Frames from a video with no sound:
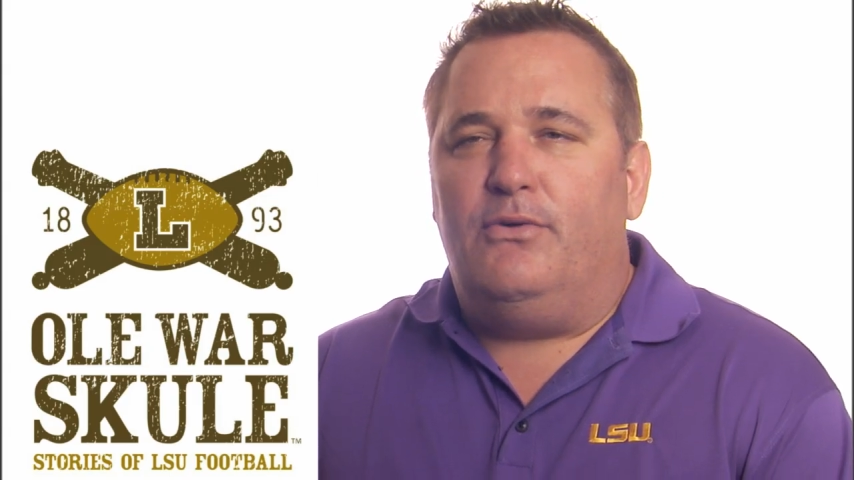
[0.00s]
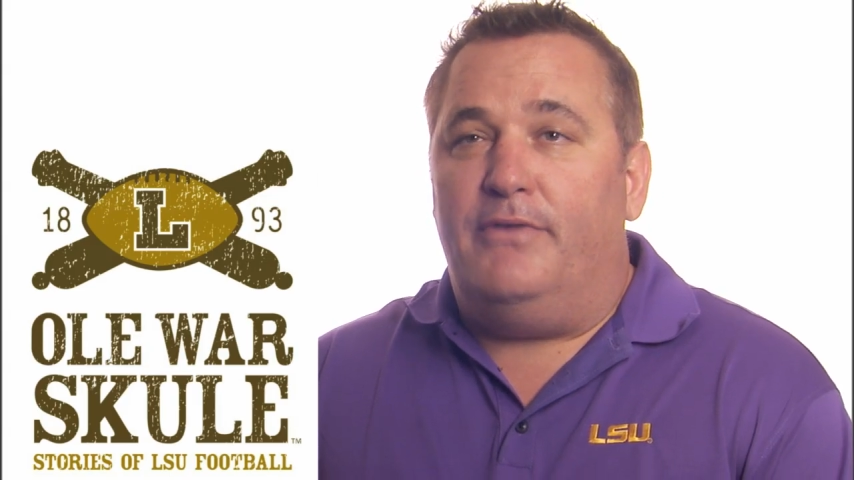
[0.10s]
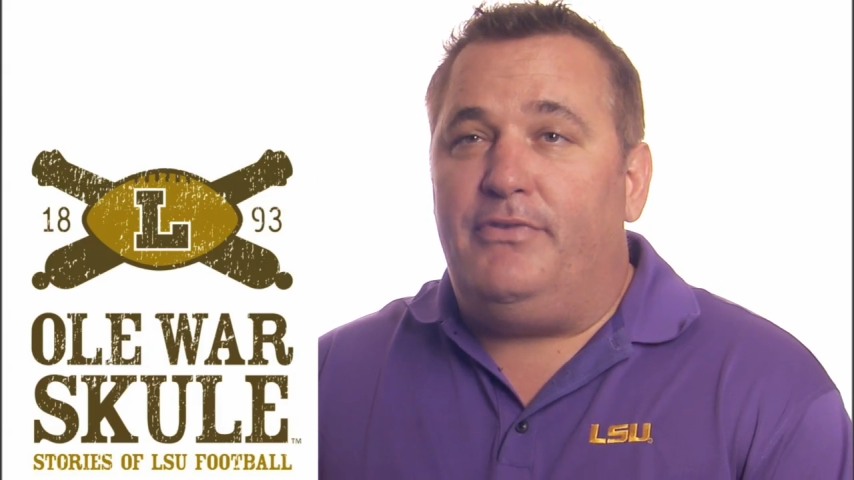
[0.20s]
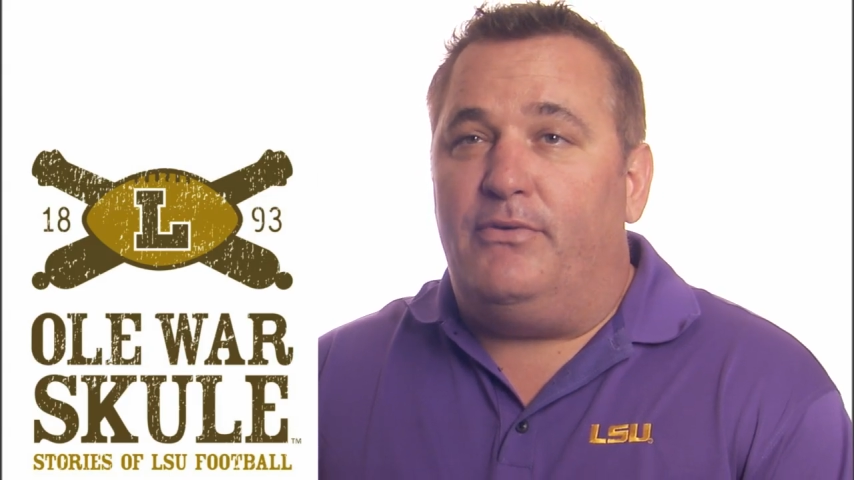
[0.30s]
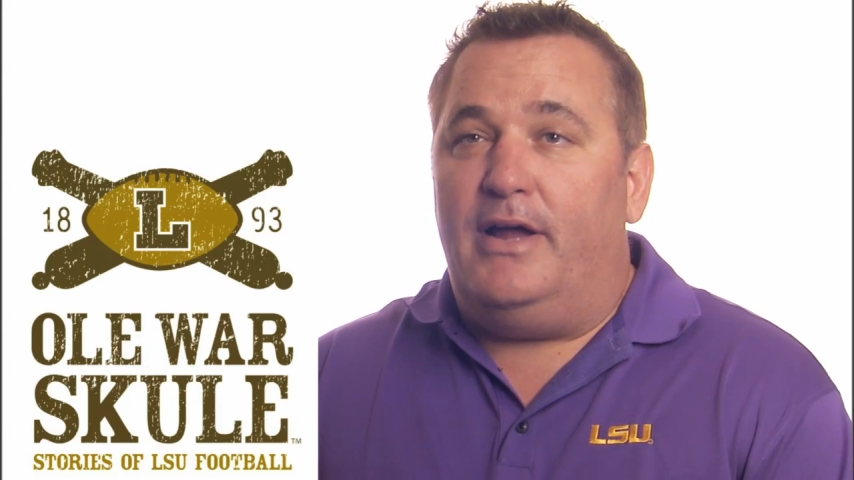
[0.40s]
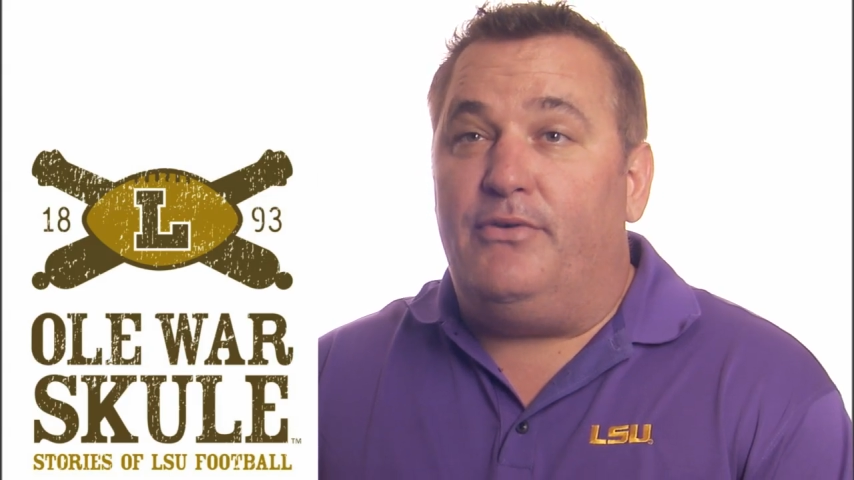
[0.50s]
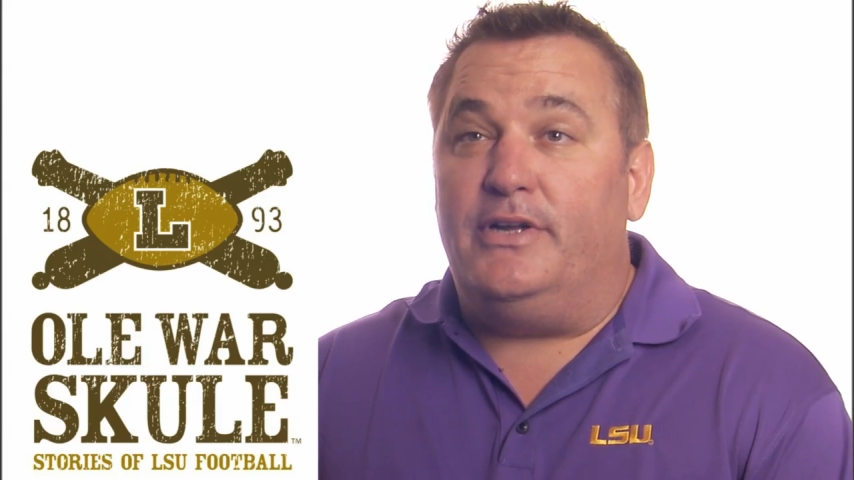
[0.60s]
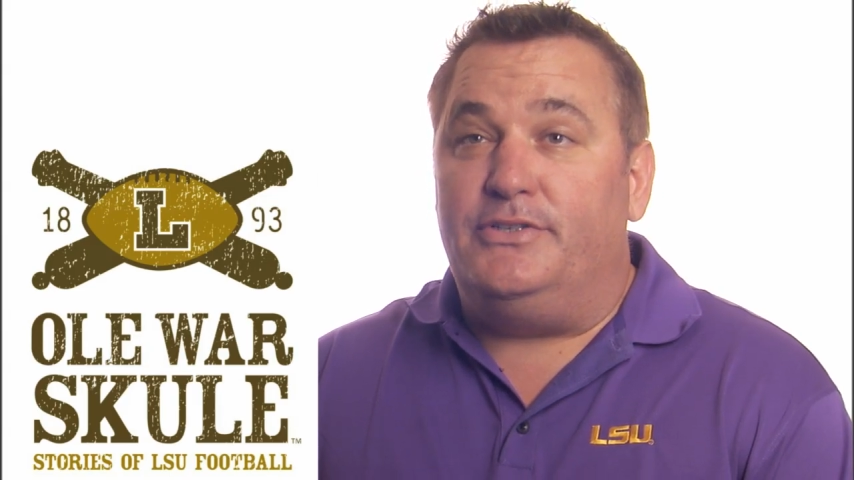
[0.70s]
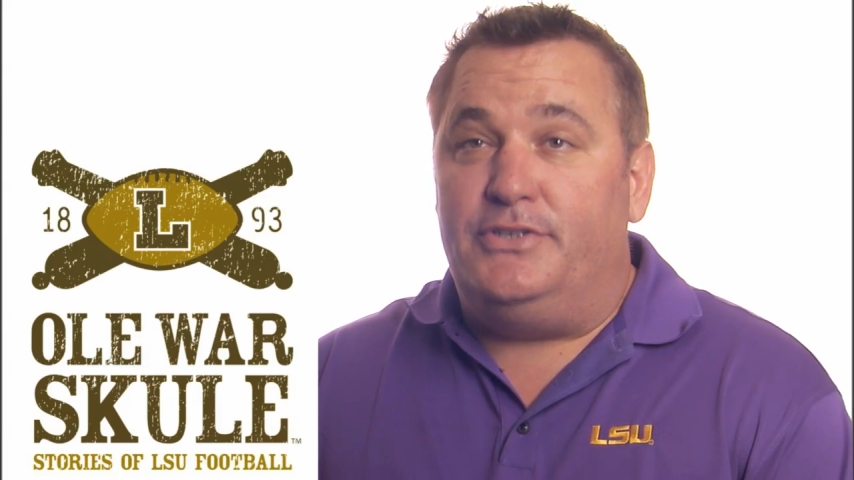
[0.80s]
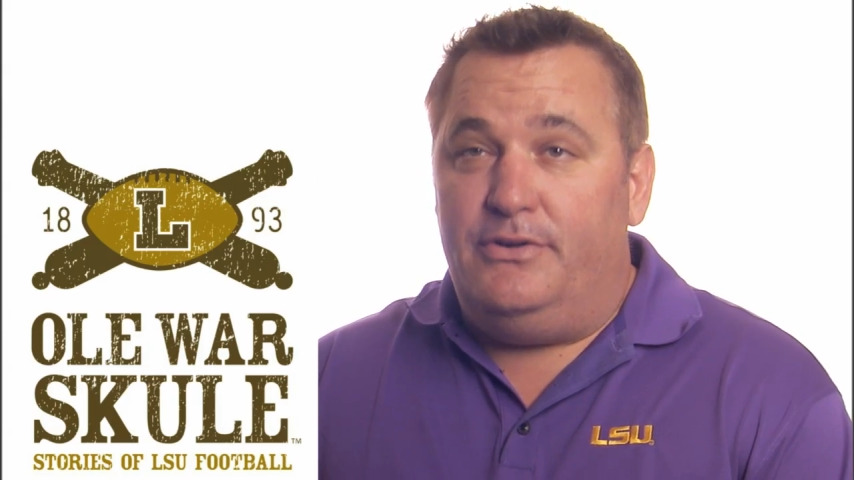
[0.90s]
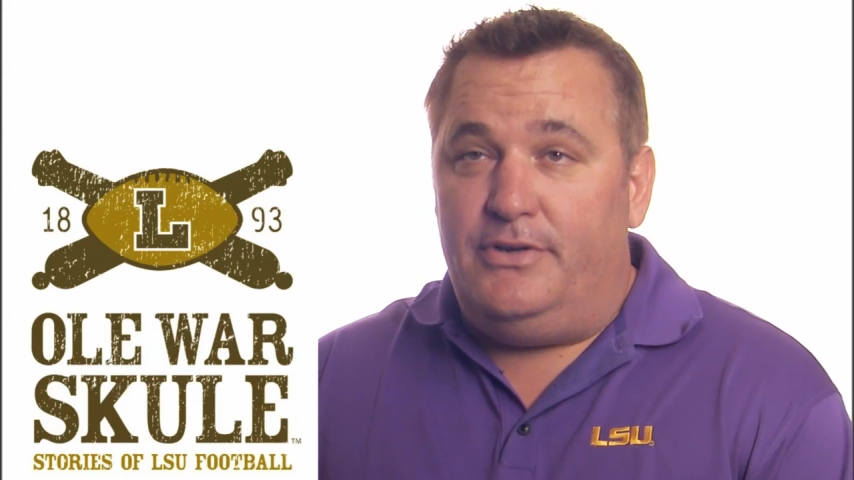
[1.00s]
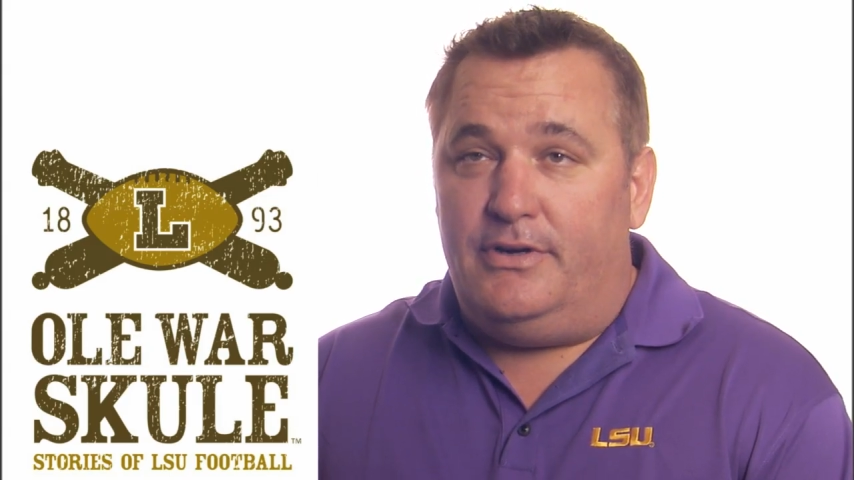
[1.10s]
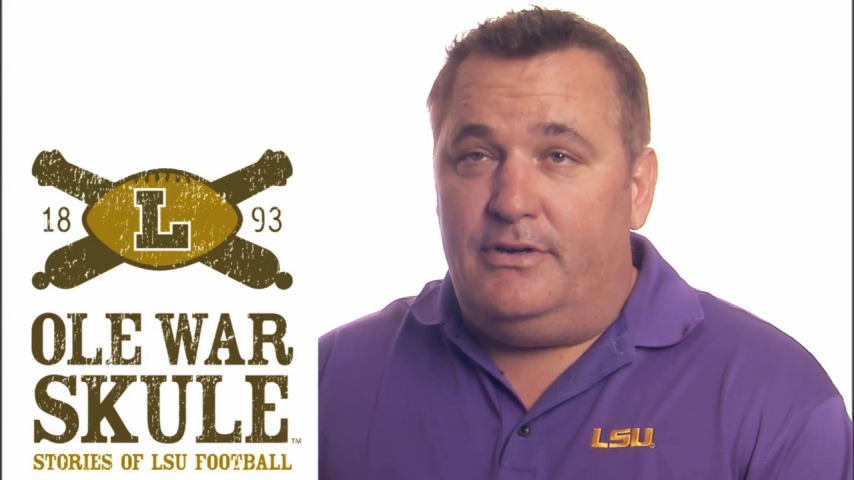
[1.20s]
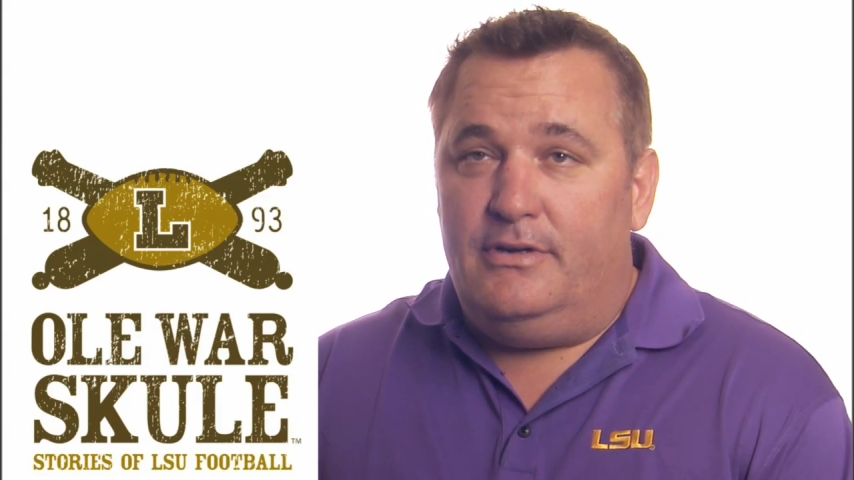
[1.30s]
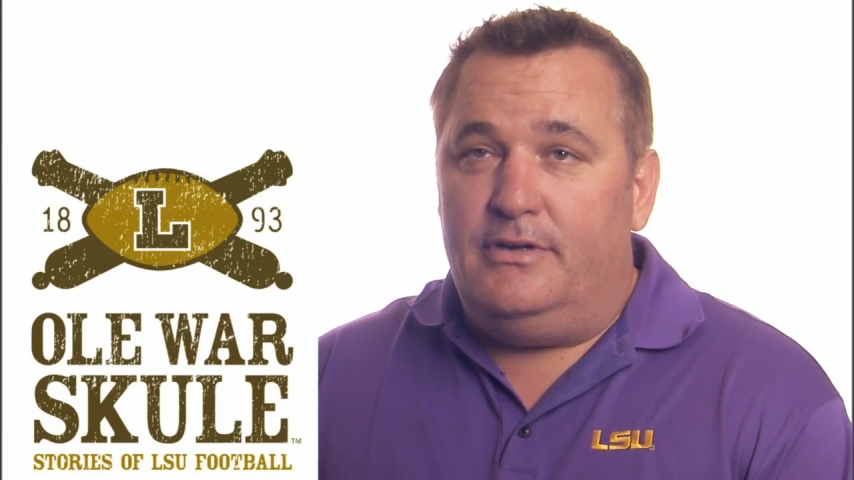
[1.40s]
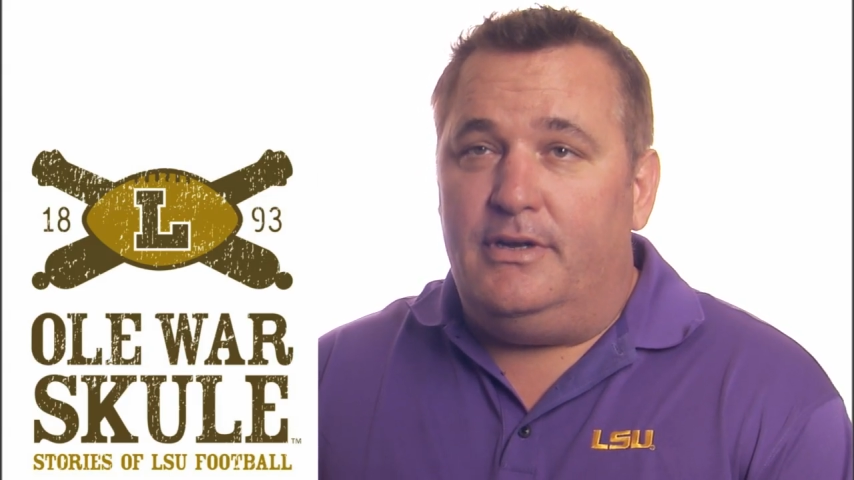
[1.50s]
Ruffin Rodrigue Jr.,